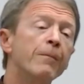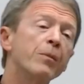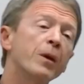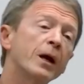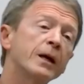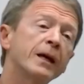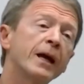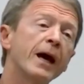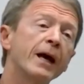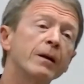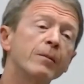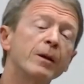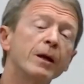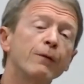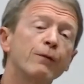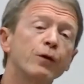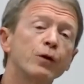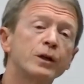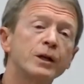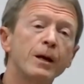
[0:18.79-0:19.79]
Academy
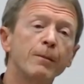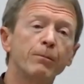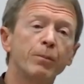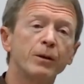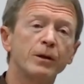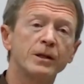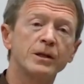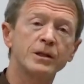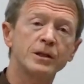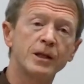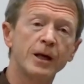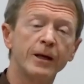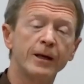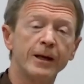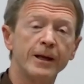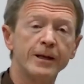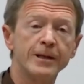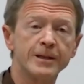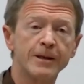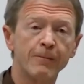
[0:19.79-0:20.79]
for Temple
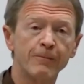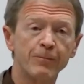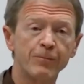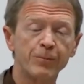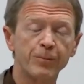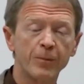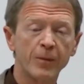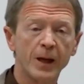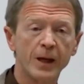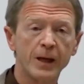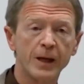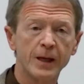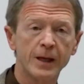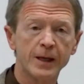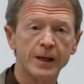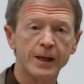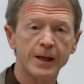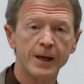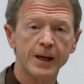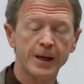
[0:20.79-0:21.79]
Studies
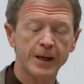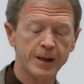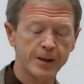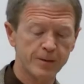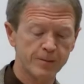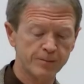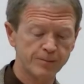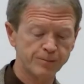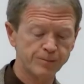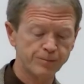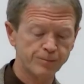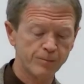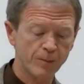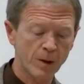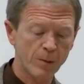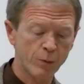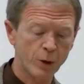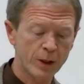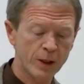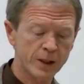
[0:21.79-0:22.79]
in um,
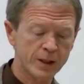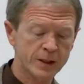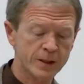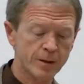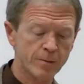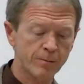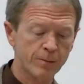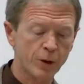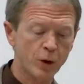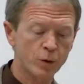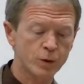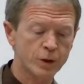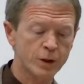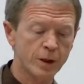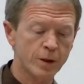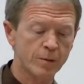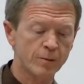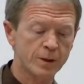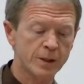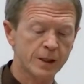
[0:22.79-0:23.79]
bringing the
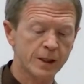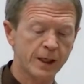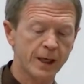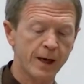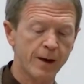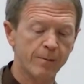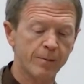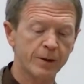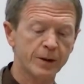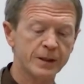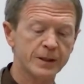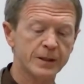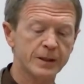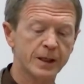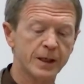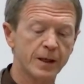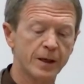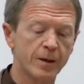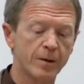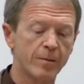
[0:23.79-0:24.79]
symposium to campus.
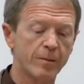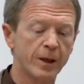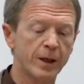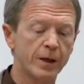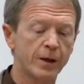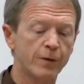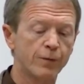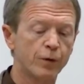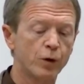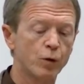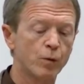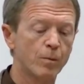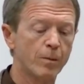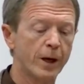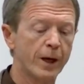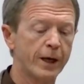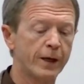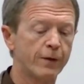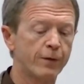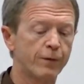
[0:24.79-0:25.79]
Uh, many of you
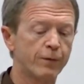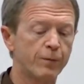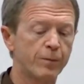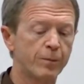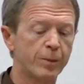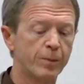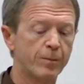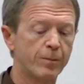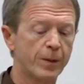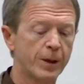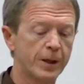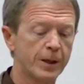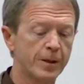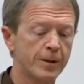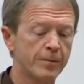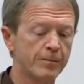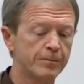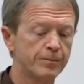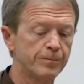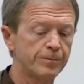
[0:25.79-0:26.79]
might have
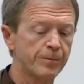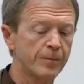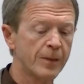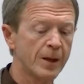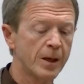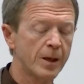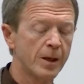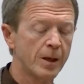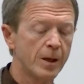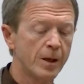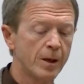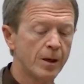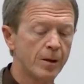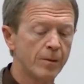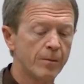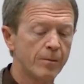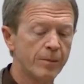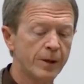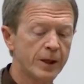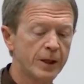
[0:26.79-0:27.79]
um,
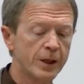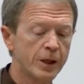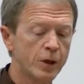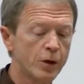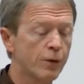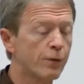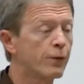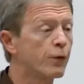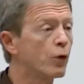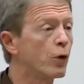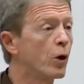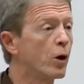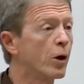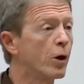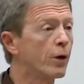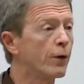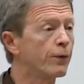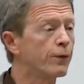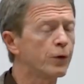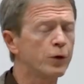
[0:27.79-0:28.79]
been here for
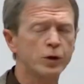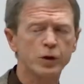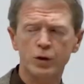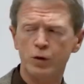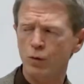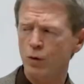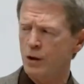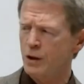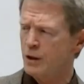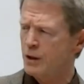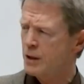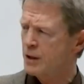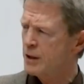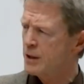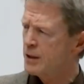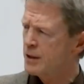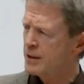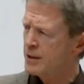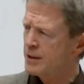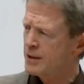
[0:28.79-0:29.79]
our first
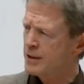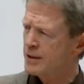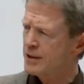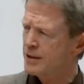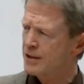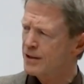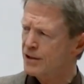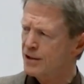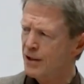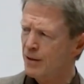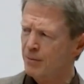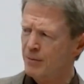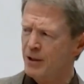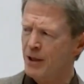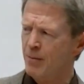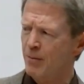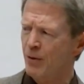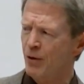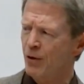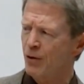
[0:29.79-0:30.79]
one in
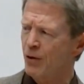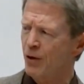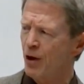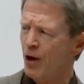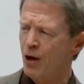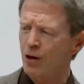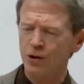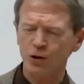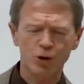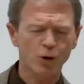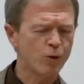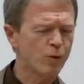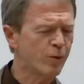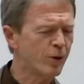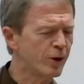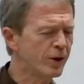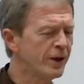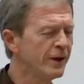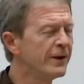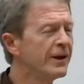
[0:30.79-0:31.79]
September or
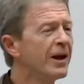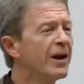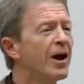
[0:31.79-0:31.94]
October.